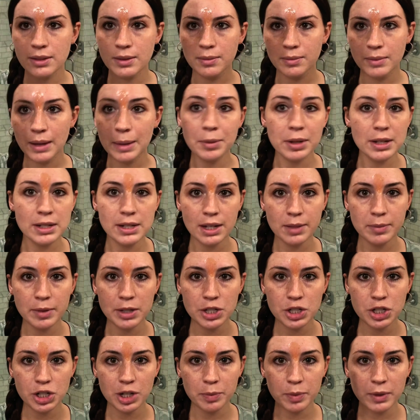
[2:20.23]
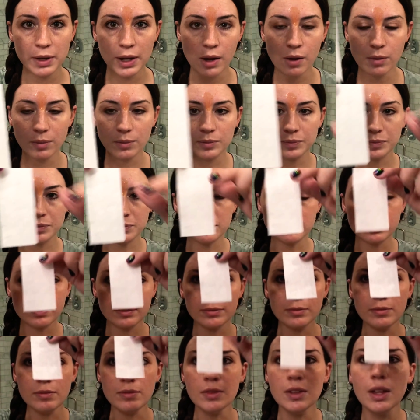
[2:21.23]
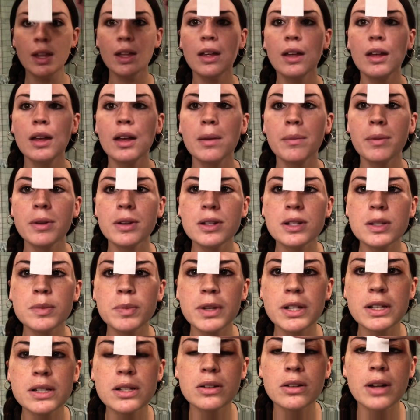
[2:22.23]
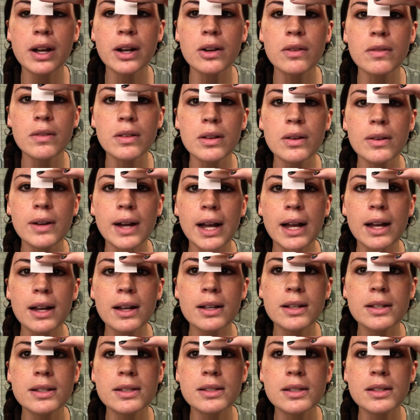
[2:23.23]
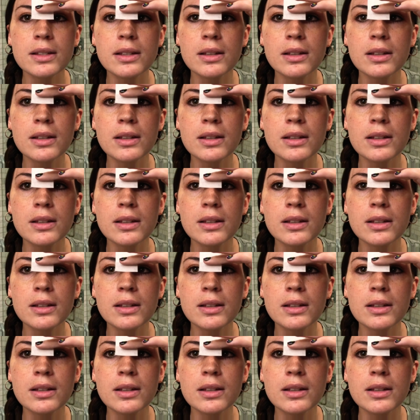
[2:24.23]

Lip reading: I'm gonna take my strip now. I'm gonna just place it right over the wax.